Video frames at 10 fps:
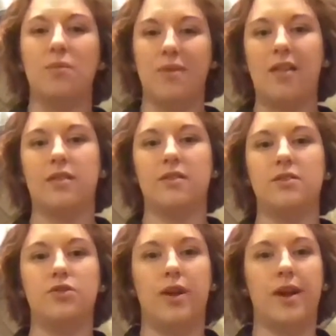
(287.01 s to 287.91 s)
rather
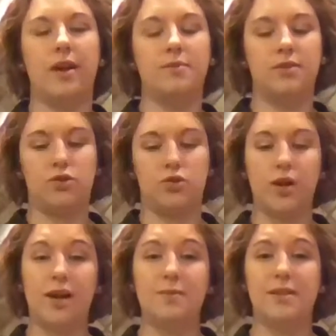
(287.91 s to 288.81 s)
than straight up
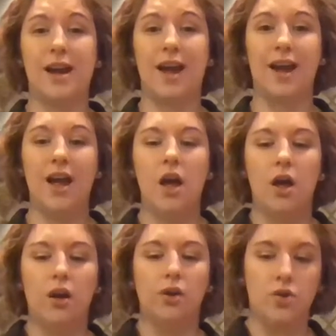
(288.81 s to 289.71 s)
saying,
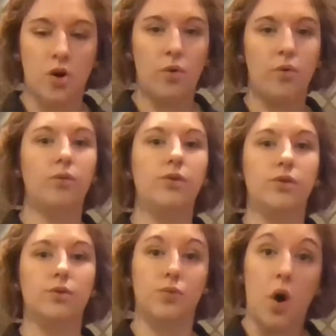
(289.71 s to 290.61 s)
"No,
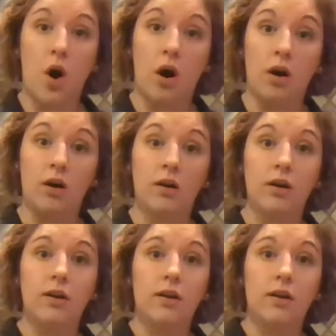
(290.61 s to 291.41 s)
you're wrong,